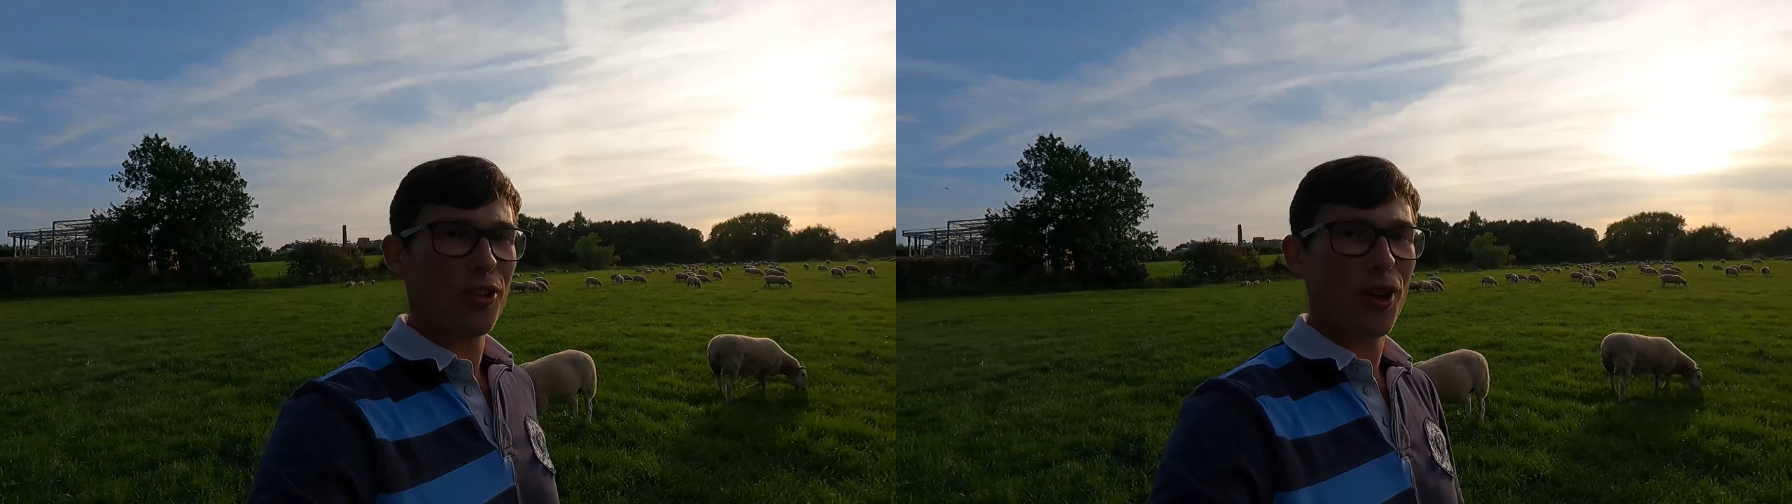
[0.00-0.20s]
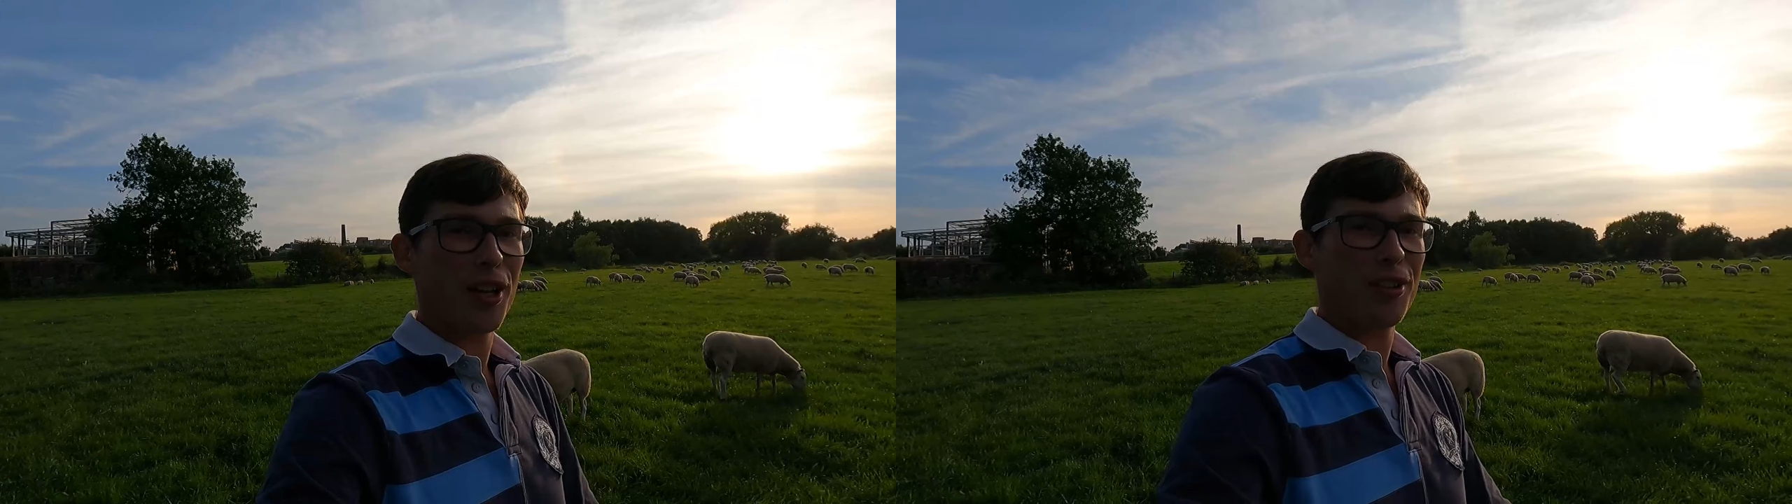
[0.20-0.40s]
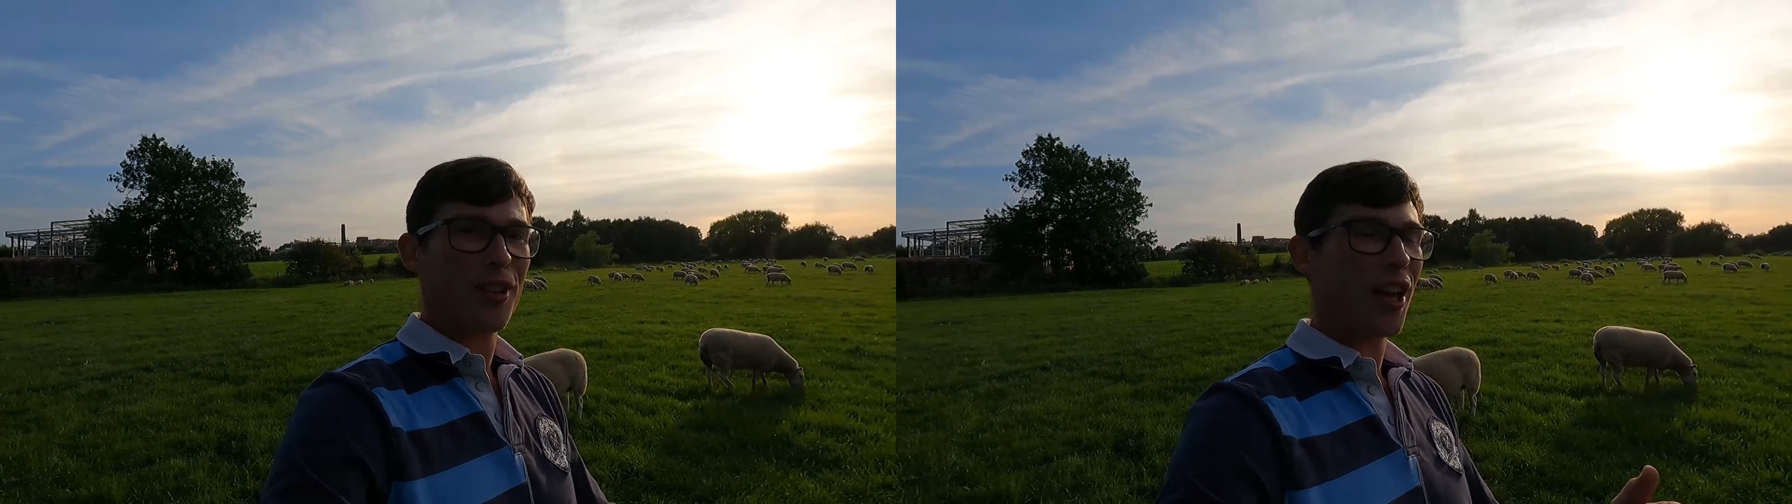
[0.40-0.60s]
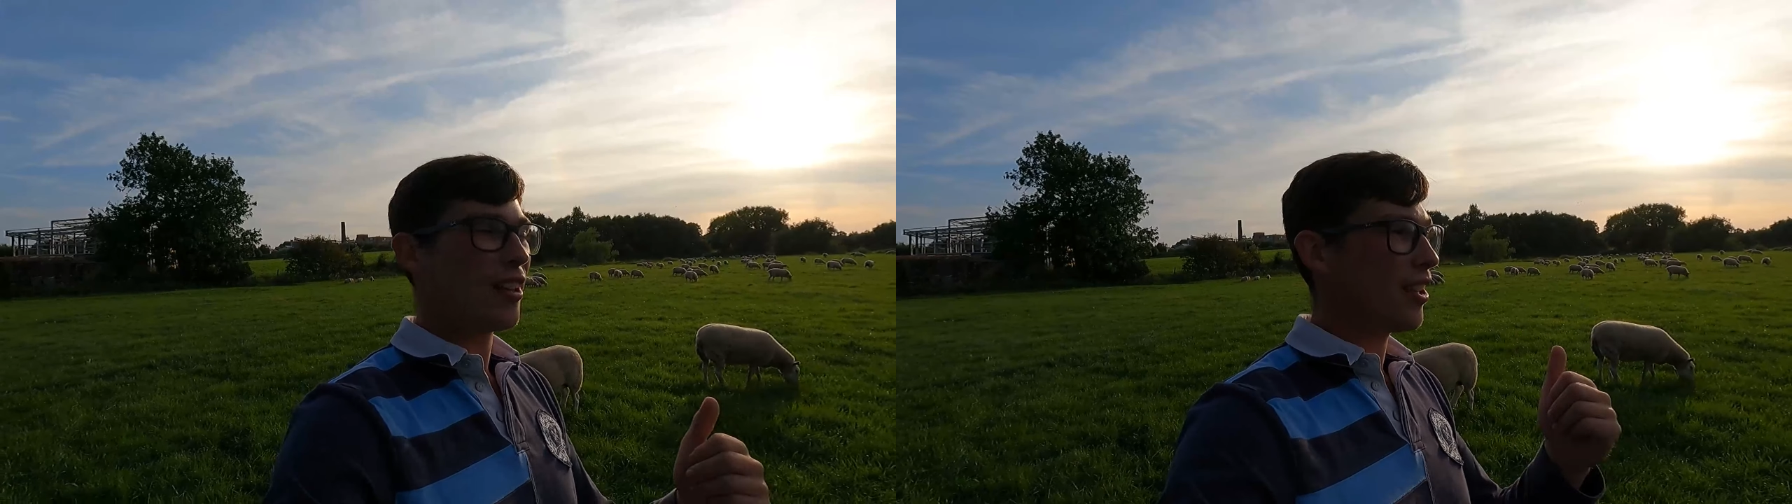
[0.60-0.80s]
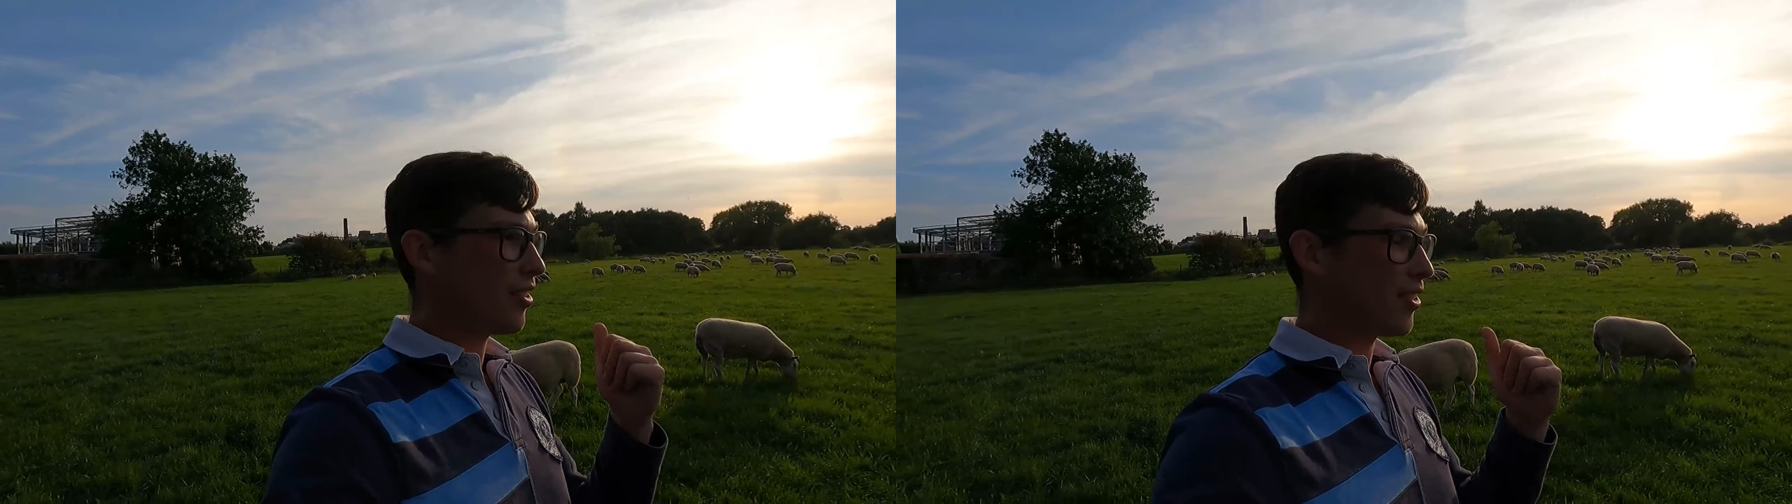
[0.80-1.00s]
trade to get
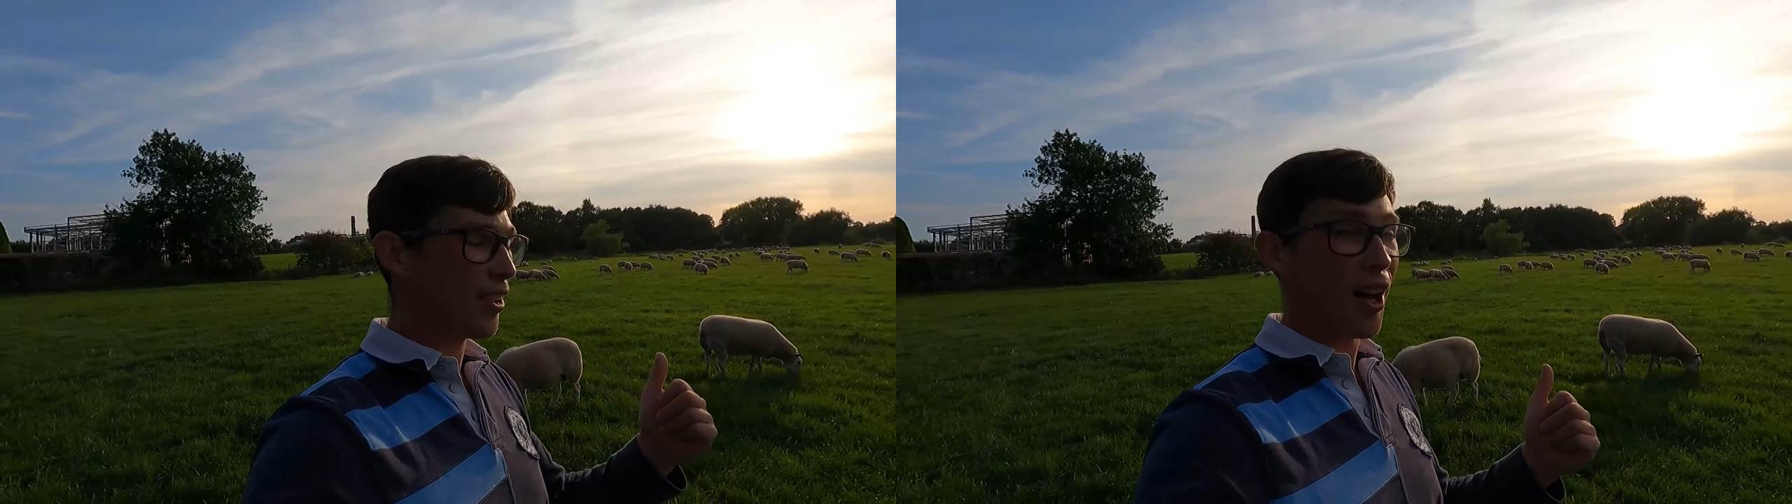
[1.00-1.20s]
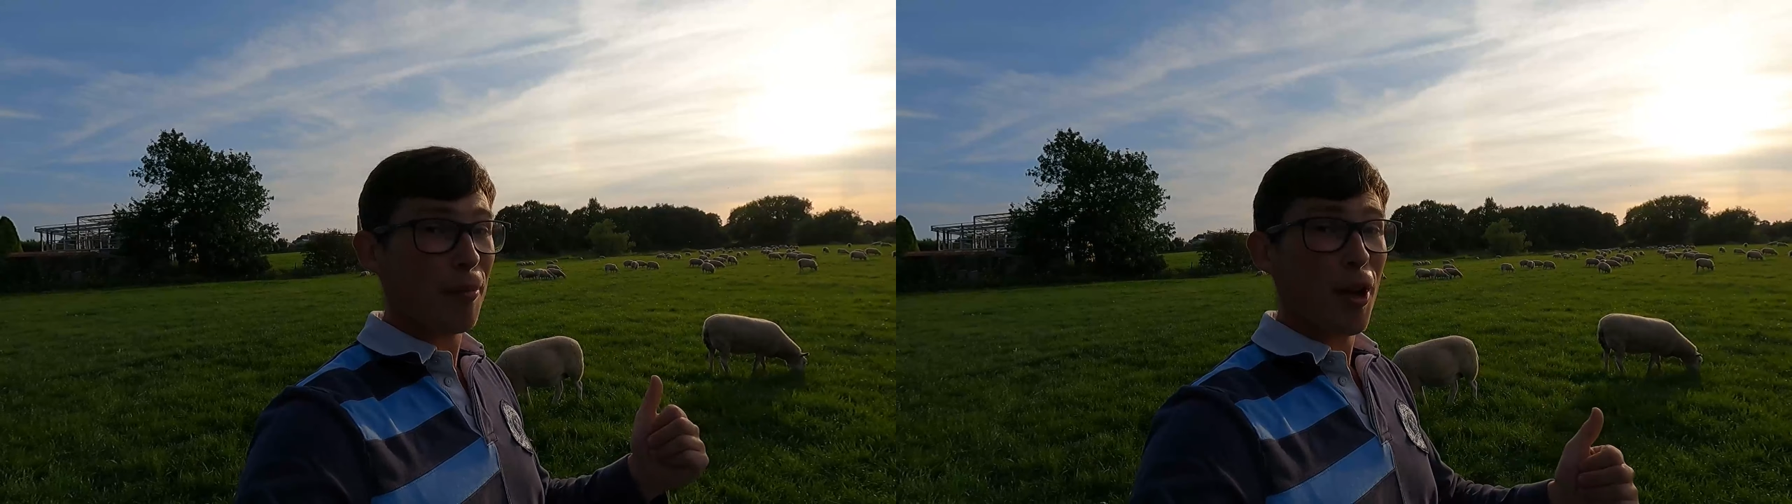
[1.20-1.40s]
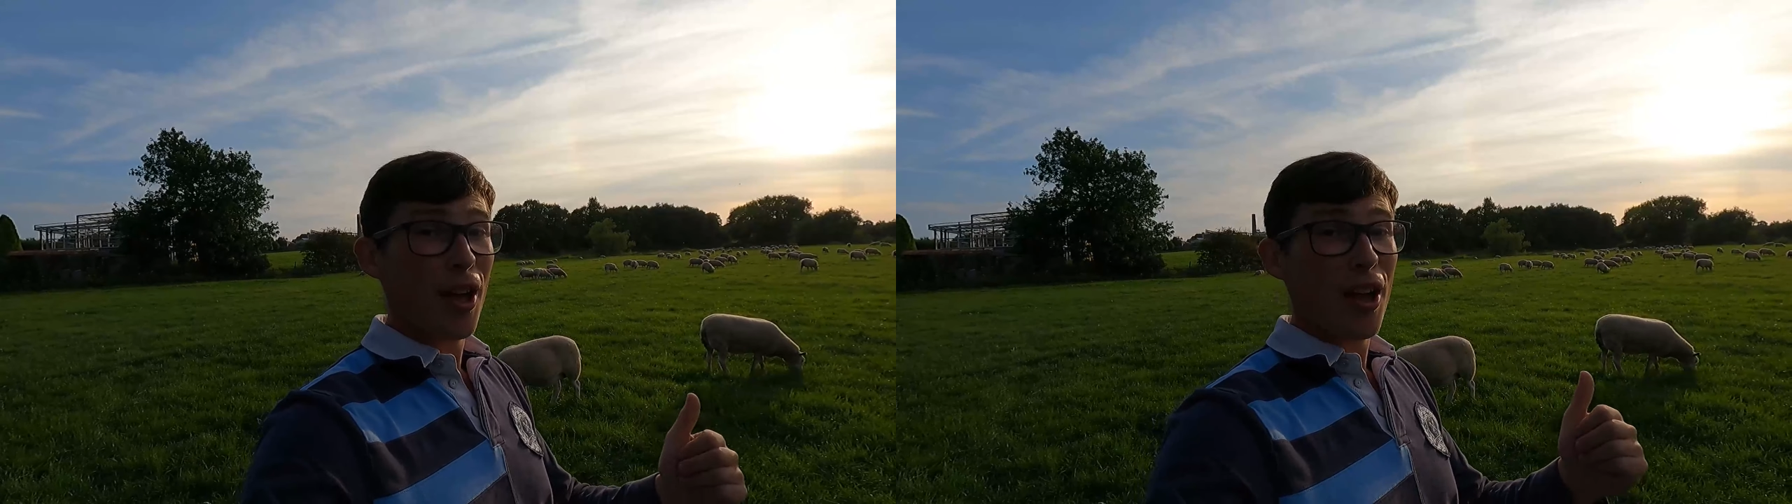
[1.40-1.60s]
these in line